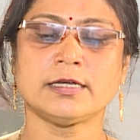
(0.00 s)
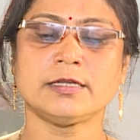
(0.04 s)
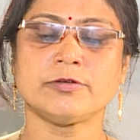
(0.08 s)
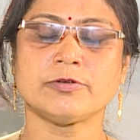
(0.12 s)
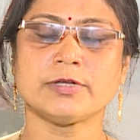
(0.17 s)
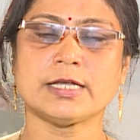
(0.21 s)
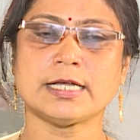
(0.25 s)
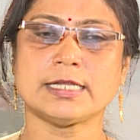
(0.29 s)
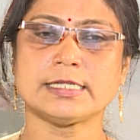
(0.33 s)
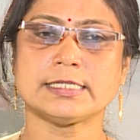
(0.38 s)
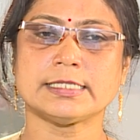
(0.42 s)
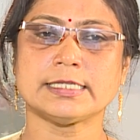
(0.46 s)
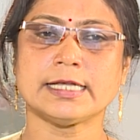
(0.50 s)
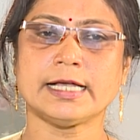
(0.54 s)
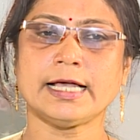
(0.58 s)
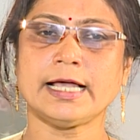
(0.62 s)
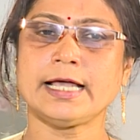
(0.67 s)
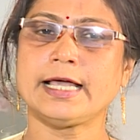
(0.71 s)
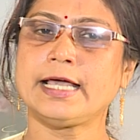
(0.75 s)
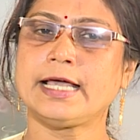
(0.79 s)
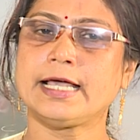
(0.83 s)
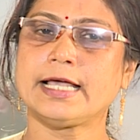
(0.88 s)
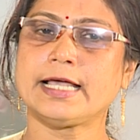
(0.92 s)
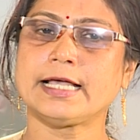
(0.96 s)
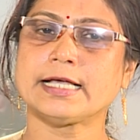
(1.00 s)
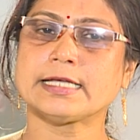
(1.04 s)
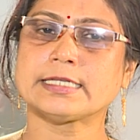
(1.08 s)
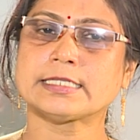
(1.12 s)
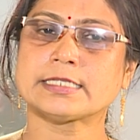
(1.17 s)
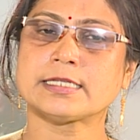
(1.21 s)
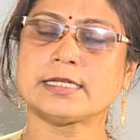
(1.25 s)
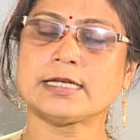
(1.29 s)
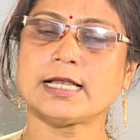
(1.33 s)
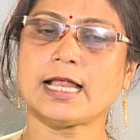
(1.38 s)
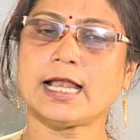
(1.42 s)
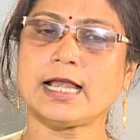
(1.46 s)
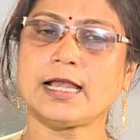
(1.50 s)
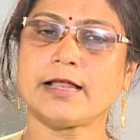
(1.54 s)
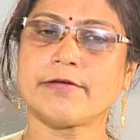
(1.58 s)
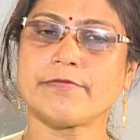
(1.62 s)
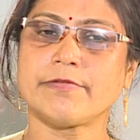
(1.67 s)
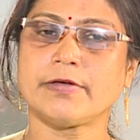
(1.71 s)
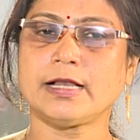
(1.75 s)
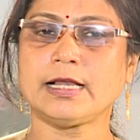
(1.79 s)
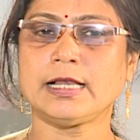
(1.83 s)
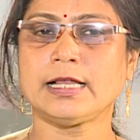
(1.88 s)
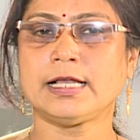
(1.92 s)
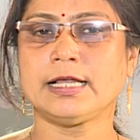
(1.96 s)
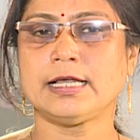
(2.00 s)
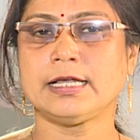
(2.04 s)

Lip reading: you can say external level